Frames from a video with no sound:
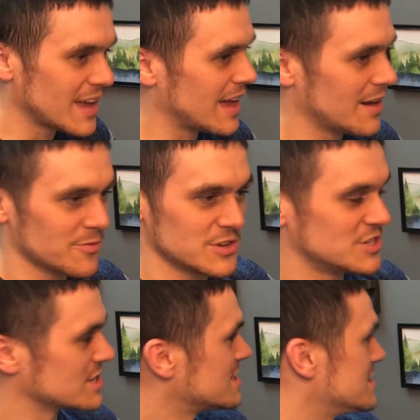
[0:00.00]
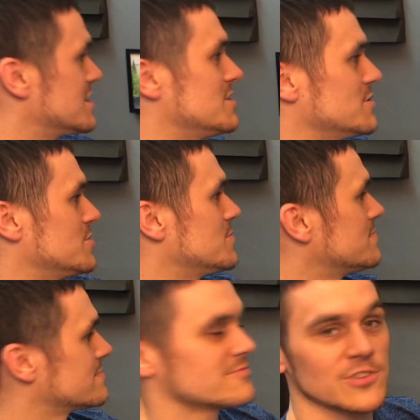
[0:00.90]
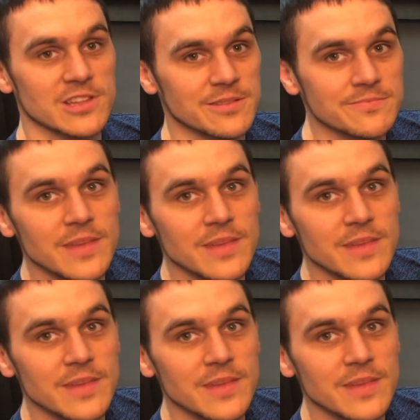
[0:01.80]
and we just need to do, really,